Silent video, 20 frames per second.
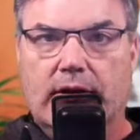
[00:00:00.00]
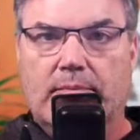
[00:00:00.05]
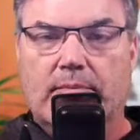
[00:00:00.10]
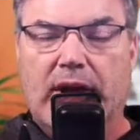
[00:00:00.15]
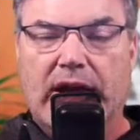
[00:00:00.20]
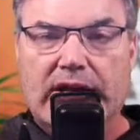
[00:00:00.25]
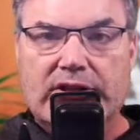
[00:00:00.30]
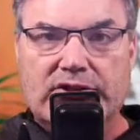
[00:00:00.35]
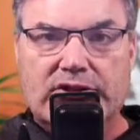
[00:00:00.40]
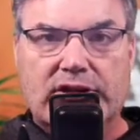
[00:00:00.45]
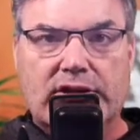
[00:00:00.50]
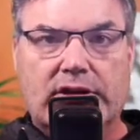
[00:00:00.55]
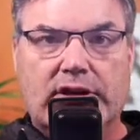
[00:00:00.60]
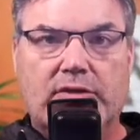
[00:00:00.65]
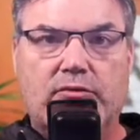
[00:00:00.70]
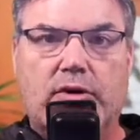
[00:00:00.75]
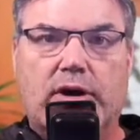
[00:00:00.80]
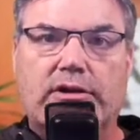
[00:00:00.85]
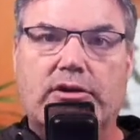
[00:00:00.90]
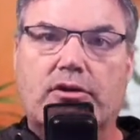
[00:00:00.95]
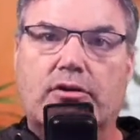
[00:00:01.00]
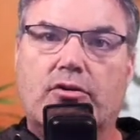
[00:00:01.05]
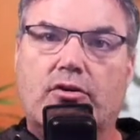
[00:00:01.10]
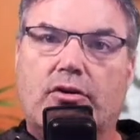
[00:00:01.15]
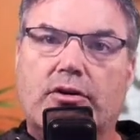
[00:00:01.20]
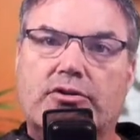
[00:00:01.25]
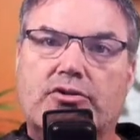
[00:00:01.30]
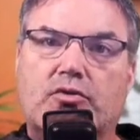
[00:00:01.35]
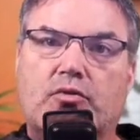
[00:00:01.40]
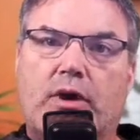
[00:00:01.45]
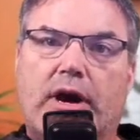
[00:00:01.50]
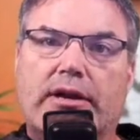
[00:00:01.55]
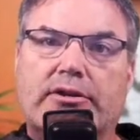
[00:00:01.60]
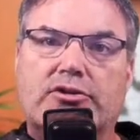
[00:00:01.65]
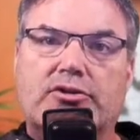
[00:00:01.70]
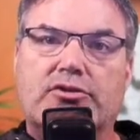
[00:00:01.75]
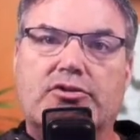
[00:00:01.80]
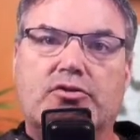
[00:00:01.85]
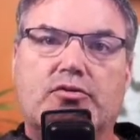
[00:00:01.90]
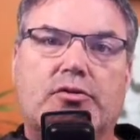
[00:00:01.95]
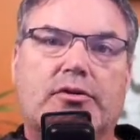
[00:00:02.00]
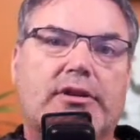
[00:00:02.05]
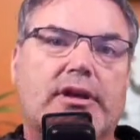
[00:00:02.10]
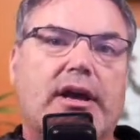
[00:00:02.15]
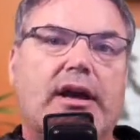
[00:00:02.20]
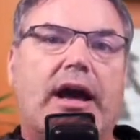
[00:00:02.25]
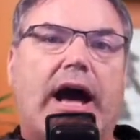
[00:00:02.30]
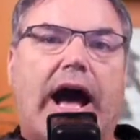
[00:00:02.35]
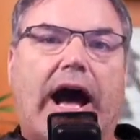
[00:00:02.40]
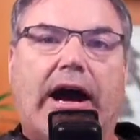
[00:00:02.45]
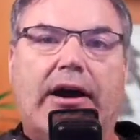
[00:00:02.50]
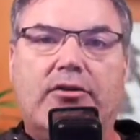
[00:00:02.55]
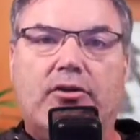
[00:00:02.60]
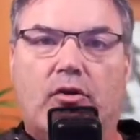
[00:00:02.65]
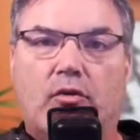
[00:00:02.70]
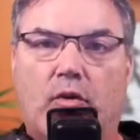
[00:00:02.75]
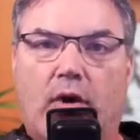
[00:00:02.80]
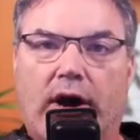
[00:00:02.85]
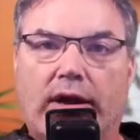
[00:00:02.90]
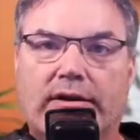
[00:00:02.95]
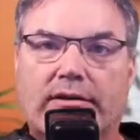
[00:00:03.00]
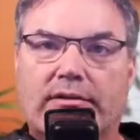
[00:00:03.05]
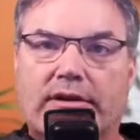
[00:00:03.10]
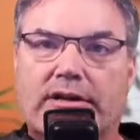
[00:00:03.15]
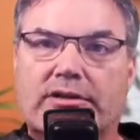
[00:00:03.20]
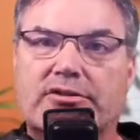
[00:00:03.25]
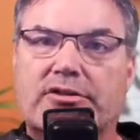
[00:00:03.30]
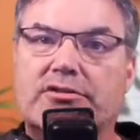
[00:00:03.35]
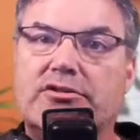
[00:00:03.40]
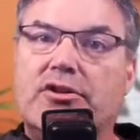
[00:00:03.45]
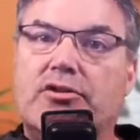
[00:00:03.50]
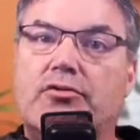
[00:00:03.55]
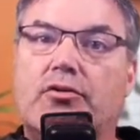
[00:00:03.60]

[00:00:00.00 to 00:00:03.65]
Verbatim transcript: Basically, what you're going to want to do with either one of these is